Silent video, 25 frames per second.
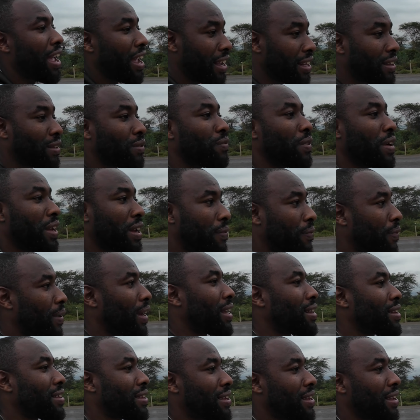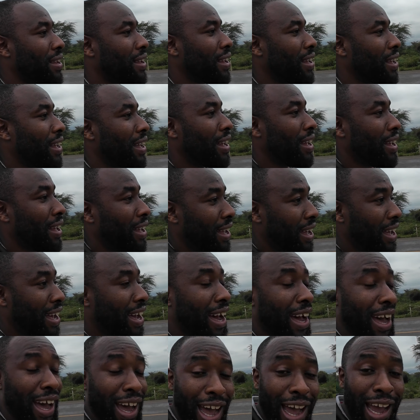It's very flat
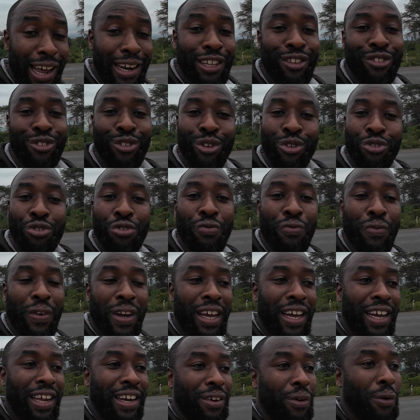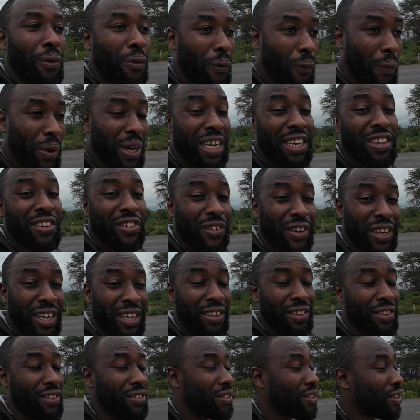and it's known to flood when it
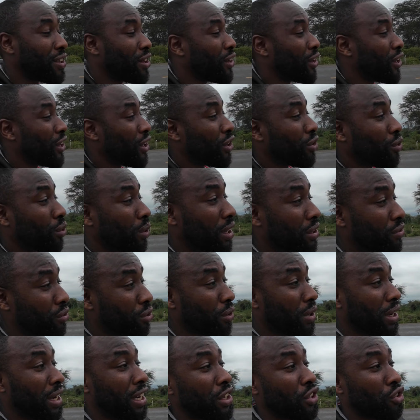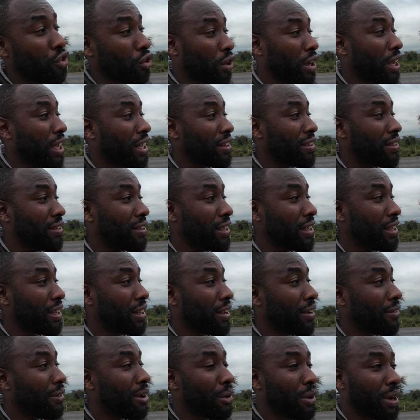rains. So let's go and enjoy and see
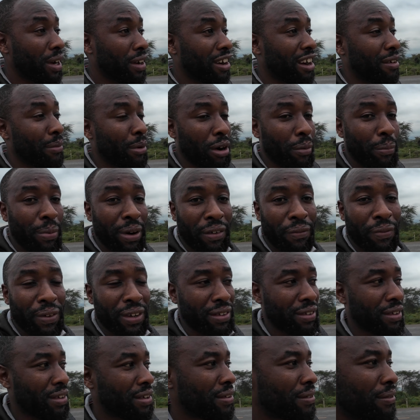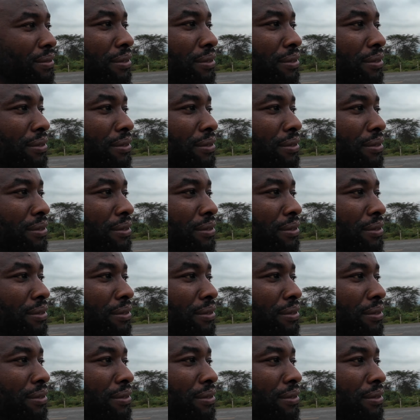where we'll grab our breakfast.